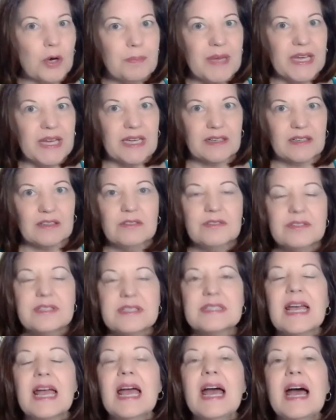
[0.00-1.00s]

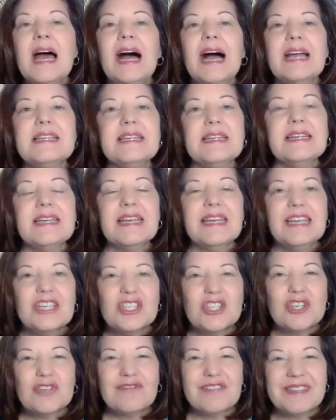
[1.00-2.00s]
panels. I did
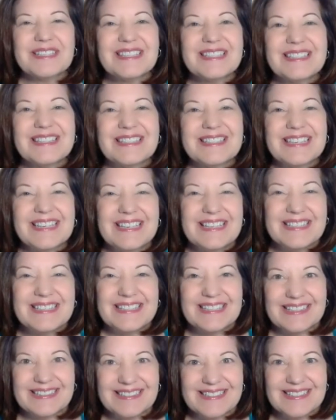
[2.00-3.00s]
each of the
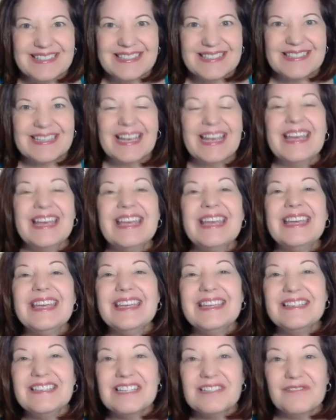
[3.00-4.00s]
seasons
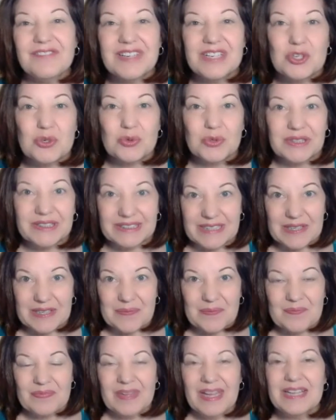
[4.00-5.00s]
individually.
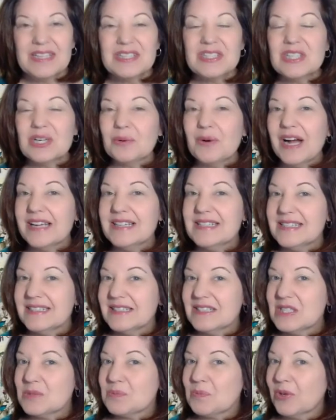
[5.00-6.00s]
So I
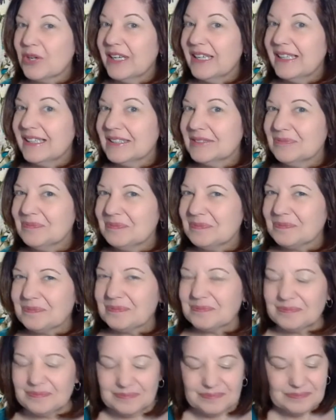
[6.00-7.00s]
did spring,
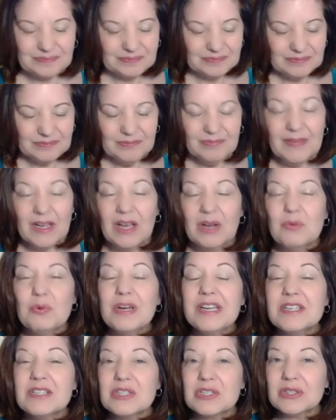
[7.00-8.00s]

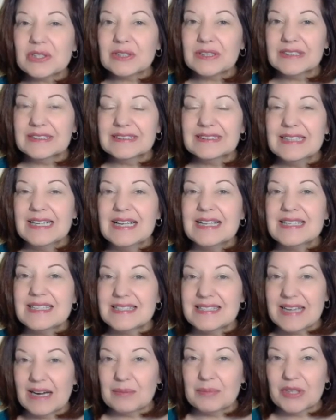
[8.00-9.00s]
winter,
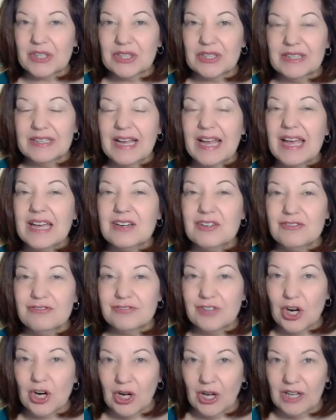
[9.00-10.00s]
summer, and
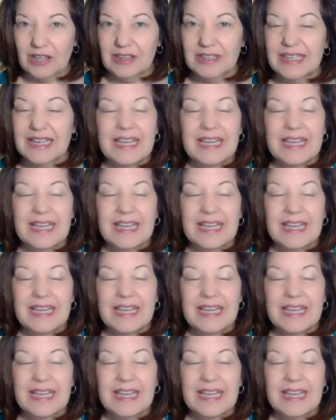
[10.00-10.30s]
fall,